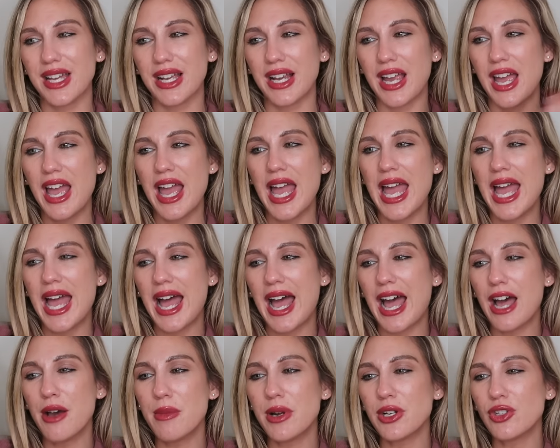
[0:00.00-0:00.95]
like
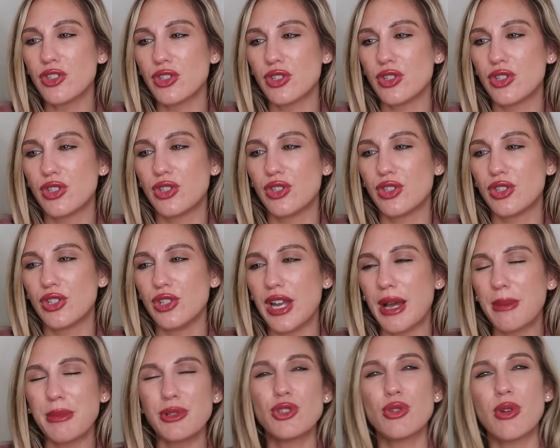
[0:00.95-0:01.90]
how much
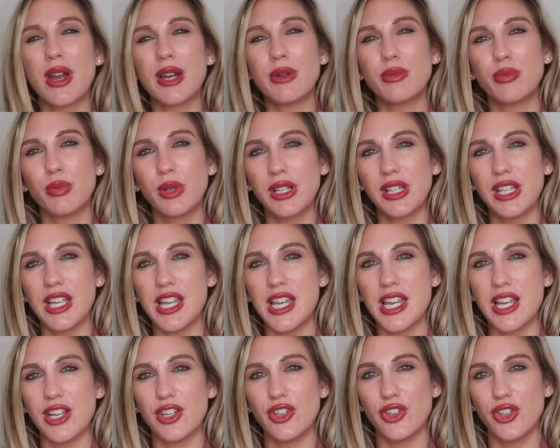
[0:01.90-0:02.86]
do I
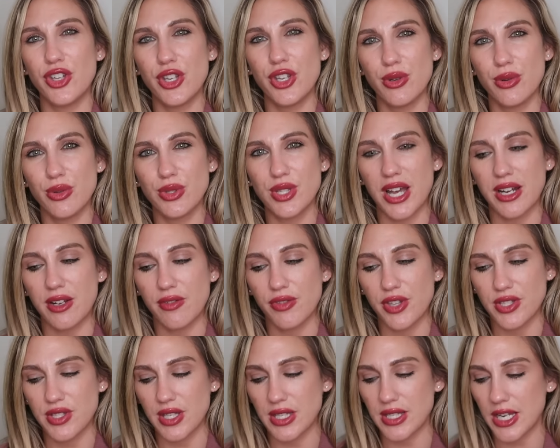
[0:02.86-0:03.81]
really use out of
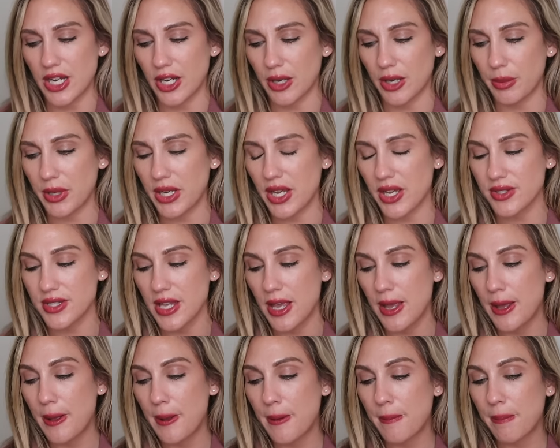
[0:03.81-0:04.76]
this a year? Because
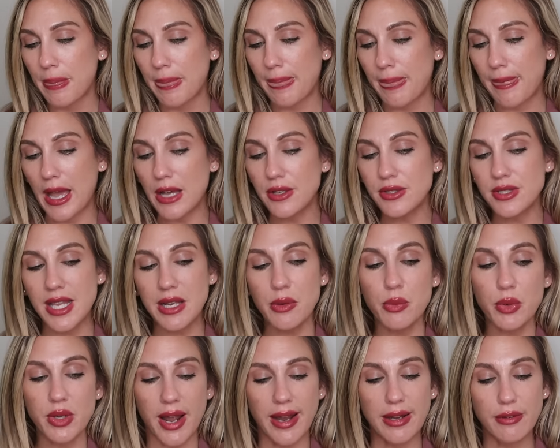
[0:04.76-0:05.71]
I'll
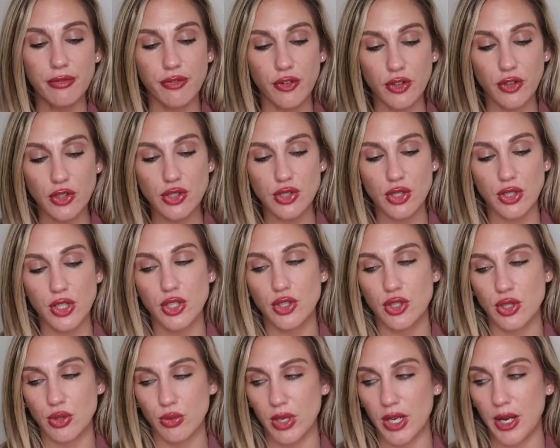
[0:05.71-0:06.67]
say when I first
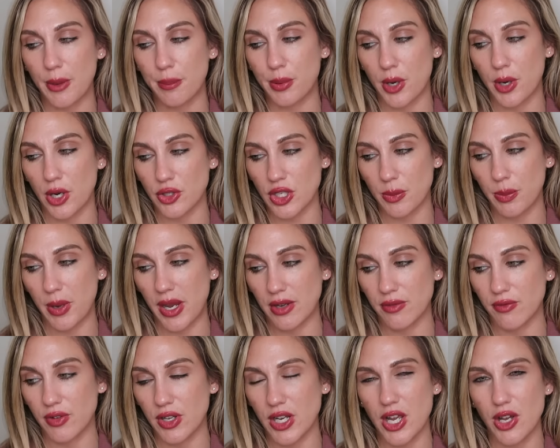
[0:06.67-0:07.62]
started doing Project
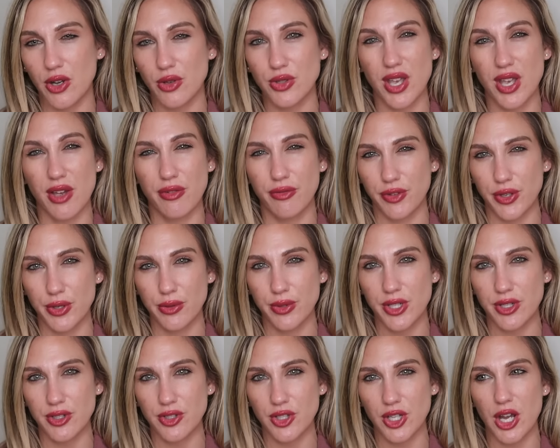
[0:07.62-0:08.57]
Pan videos a few
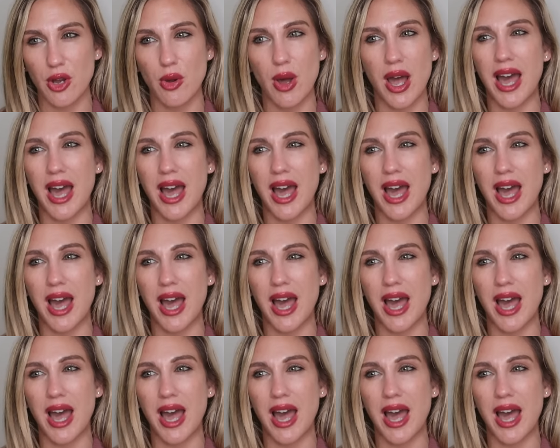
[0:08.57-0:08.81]
years ago,